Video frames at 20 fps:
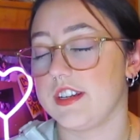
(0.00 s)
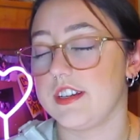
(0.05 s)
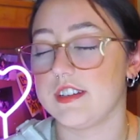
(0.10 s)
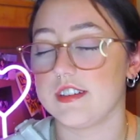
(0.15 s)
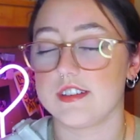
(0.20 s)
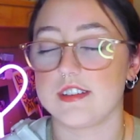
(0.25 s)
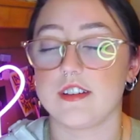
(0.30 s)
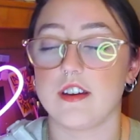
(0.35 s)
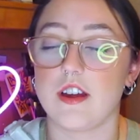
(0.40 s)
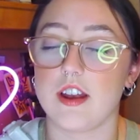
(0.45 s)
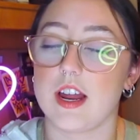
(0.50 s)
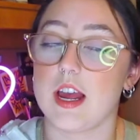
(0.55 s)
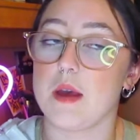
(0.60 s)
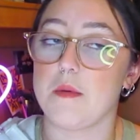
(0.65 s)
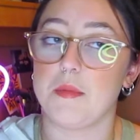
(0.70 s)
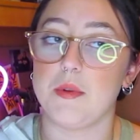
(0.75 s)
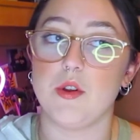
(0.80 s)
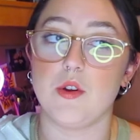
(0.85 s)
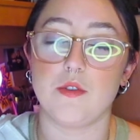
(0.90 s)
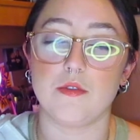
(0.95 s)
does not
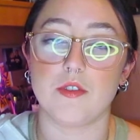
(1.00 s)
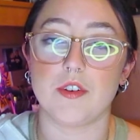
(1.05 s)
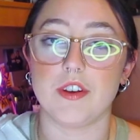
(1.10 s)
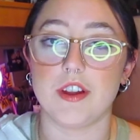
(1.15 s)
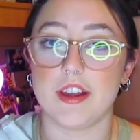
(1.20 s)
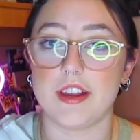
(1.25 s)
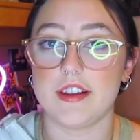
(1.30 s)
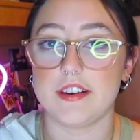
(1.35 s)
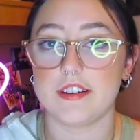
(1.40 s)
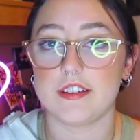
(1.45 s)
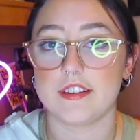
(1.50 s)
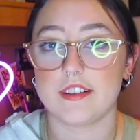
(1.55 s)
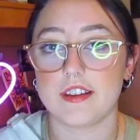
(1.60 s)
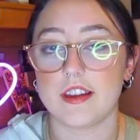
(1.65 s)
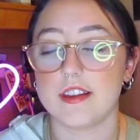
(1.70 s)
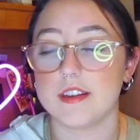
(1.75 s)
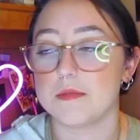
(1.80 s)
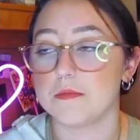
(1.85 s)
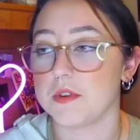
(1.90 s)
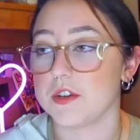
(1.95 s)
happen overnight,
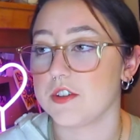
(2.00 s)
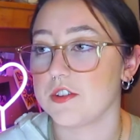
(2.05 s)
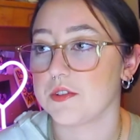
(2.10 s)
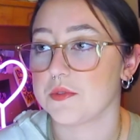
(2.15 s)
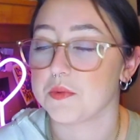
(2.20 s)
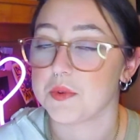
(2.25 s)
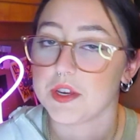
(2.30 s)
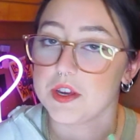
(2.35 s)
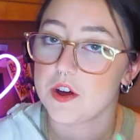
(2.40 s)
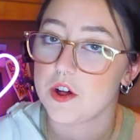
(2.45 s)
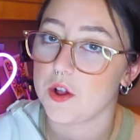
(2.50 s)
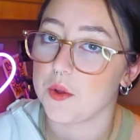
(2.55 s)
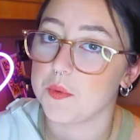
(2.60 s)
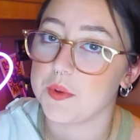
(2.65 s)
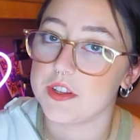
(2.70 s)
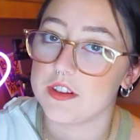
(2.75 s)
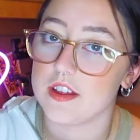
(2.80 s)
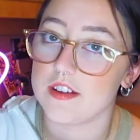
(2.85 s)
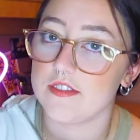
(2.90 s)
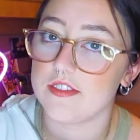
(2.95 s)
as much as we all
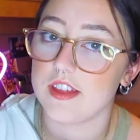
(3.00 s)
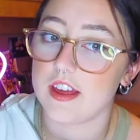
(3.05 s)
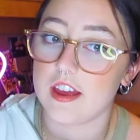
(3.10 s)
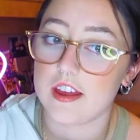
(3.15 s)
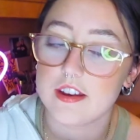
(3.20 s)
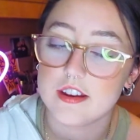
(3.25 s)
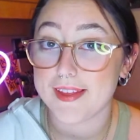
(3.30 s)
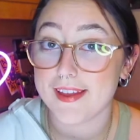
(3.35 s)
would love that.